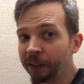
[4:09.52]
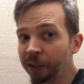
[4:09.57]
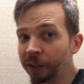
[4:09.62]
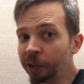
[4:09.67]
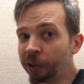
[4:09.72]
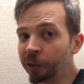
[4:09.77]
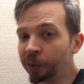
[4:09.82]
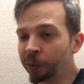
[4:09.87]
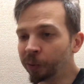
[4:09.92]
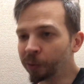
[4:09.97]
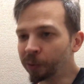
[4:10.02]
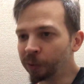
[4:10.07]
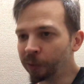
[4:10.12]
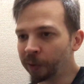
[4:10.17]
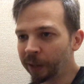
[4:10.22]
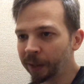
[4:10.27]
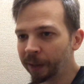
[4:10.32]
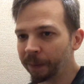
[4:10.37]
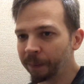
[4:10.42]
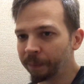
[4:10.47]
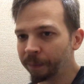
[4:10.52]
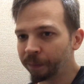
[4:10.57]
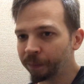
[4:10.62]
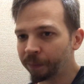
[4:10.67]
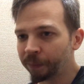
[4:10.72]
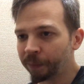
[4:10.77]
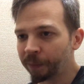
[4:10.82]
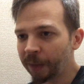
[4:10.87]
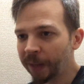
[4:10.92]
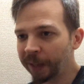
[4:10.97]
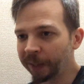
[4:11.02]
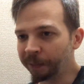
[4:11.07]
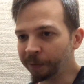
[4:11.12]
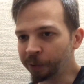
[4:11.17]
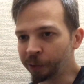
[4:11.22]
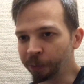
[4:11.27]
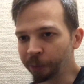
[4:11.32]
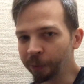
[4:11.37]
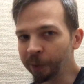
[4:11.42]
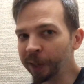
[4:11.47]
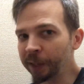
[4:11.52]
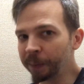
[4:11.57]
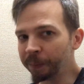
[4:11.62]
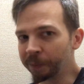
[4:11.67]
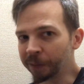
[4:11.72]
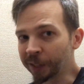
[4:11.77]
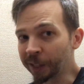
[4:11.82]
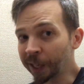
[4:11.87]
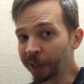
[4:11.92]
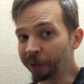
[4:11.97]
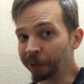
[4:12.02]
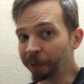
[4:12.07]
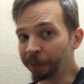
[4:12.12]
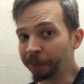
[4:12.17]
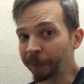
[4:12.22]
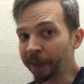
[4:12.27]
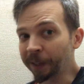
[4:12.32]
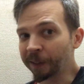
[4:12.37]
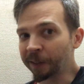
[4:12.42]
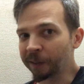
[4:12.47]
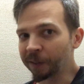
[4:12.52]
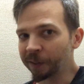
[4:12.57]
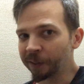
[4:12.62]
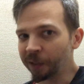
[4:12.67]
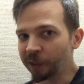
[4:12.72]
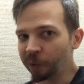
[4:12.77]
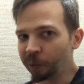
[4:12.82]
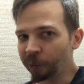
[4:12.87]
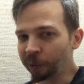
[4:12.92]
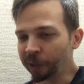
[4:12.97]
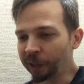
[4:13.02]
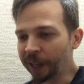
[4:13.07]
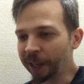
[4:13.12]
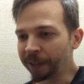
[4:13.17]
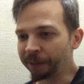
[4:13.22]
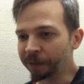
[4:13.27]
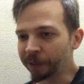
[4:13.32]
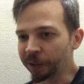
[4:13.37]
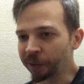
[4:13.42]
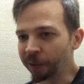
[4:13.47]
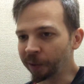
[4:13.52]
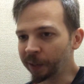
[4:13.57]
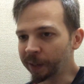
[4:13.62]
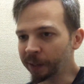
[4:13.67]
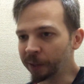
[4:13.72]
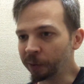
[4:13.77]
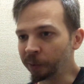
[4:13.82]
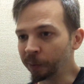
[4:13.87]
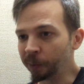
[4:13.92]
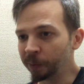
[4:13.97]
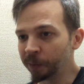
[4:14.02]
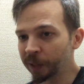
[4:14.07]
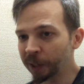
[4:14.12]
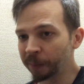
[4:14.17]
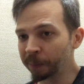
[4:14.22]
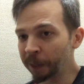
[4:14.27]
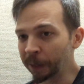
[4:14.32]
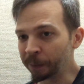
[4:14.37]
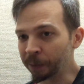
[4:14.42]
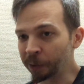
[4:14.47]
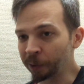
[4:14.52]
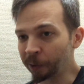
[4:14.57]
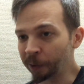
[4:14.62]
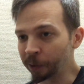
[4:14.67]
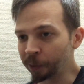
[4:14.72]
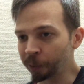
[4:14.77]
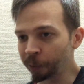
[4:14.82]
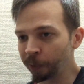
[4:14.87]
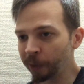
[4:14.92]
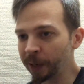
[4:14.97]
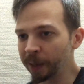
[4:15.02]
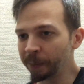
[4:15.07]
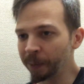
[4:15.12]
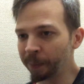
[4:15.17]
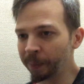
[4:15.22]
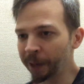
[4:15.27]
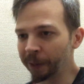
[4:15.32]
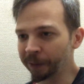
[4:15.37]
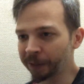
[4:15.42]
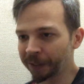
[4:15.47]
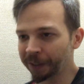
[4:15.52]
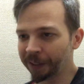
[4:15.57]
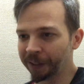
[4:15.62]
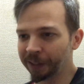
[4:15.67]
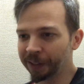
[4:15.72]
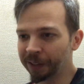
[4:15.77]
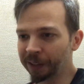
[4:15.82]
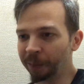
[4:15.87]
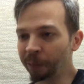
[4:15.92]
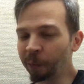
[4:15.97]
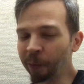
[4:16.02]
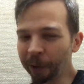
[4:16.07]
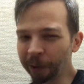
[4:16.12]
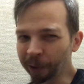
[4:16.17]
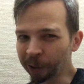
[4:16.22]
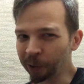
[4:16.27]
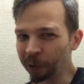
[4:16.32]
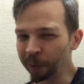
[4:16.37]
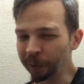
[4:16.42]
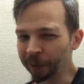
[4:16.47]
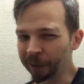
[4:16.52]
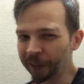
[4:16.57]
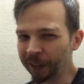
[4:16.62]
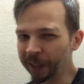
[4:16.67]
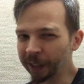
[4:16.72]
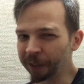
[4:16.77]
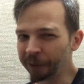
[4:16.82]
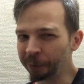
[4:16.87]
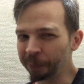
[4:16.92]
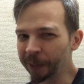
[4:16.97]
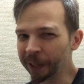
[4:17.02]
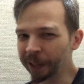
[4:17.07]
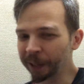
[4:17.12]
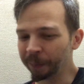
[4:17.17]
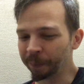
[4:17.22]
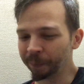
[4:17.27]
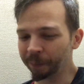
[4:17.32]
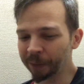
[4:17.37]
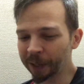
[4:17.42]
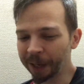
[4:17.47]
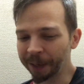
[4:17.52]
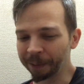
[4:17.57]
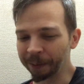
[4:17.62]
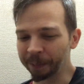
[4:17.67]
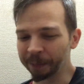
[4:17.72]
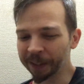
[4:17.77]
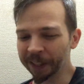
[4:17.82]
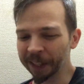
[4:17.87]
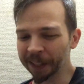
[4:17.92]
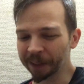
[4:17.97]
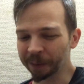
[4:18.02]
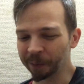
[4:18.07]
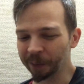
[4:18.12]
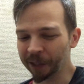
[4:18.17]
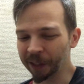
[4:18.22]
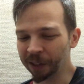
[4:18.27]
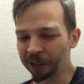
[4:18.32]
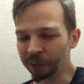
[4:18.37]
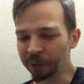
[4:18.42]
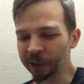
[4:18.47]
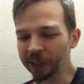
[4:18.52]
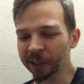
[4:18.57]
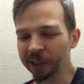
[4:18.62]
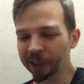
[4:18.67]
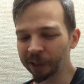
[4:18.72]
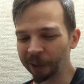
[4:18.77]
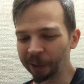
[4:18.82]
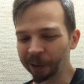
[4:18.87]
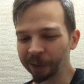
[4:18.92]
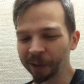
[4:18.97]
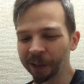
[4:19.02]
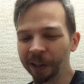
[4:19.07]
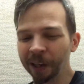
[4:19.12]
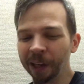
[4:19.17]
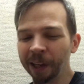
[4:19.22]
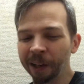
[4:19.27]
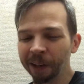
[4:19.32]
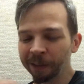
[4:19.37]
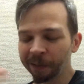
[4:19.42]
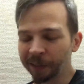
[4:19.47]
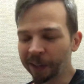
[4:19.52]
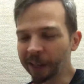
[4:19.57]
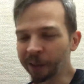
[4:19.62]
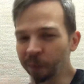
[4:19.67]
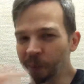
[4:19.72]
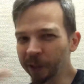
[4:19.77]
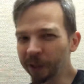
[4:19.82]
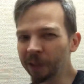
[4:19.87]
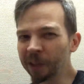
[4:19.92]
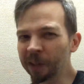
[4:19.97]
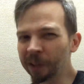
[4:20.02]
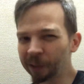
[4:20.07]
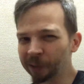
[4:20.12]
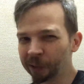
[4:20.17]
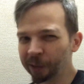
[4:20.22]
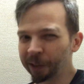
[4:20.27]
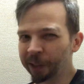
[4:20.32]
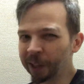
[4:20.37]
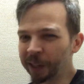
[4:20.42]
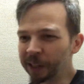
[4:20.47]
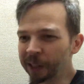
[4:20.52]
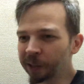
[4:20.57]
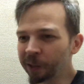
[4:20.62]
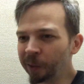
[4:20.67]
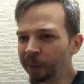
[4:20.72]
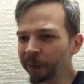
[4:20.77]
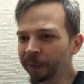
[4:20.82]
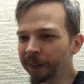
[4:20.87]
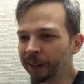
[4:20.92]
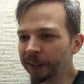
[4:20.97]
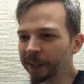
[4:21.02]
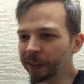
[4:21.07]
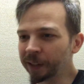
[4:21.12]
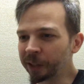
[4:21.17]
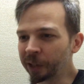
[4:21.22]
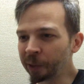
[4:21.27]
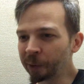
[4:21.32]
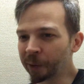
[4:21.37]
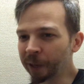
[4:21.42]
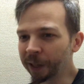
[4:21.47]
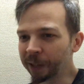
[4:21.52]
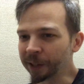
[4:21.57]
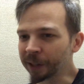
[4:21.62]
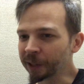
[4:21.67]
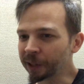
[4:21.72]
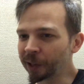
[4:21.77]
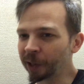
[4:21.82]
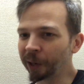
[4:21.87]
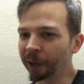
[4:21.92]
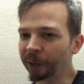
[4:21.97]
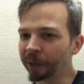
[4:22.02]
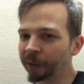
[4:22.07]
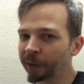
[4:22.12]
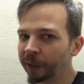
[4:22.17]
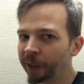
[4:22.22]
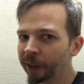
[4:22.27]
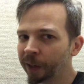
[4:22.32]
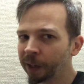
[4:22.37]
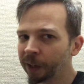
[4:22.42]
you'll have dreams that'll affect your life. So like sometimes you can dream about some weird occult thing and you become kind of obsessed with it. You can start like once you start learning the occult things, you can start